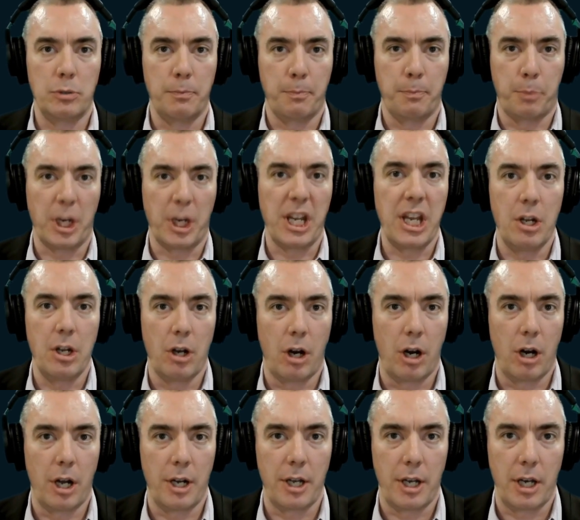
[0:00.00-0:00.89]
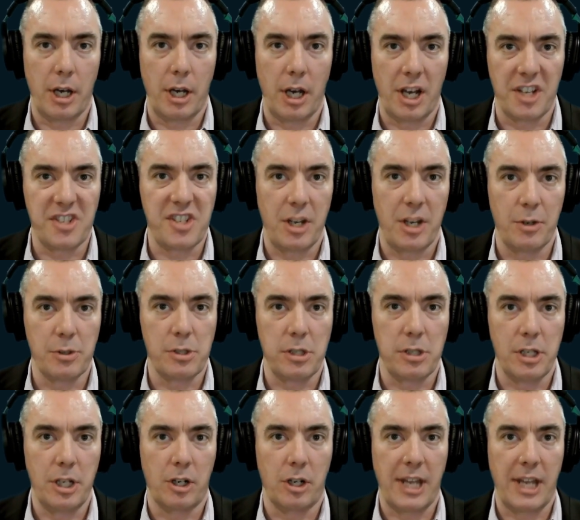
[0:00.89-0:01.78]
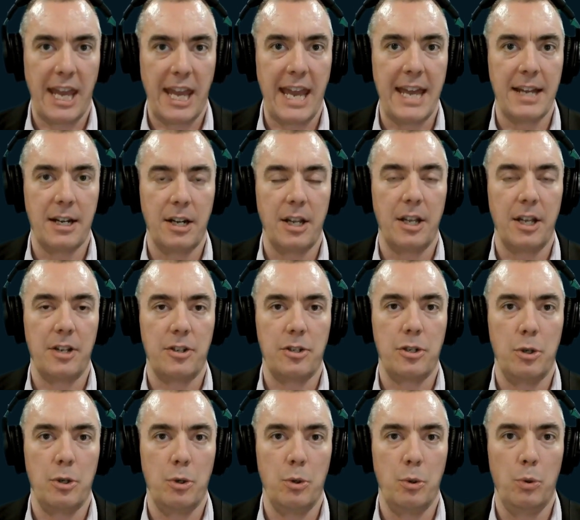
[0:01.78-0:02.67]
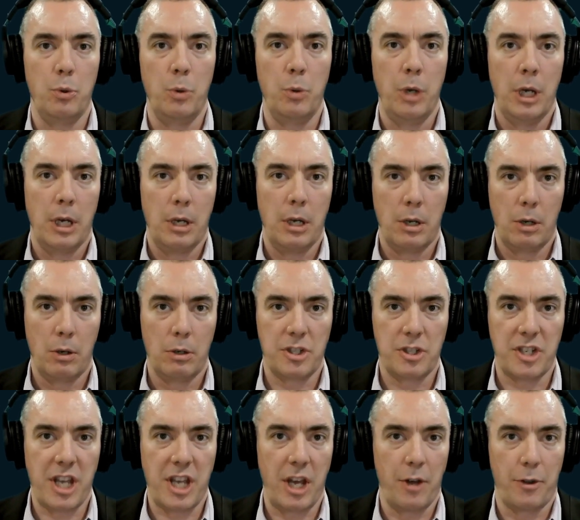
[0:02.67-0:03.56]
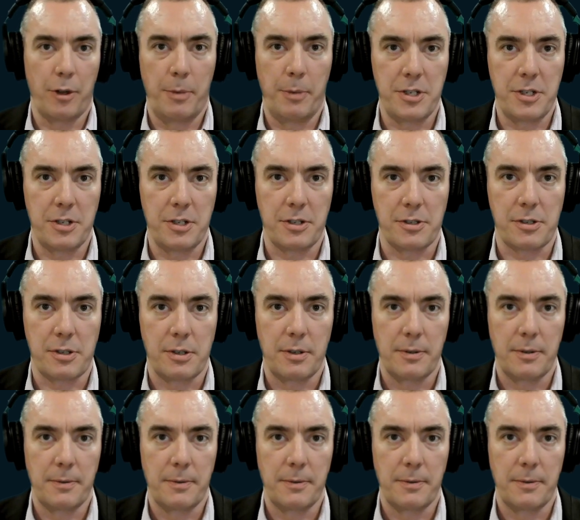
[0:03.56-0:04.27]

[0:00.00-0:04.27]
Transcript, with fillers: bringing on a, a sales leader candidate to scale their business?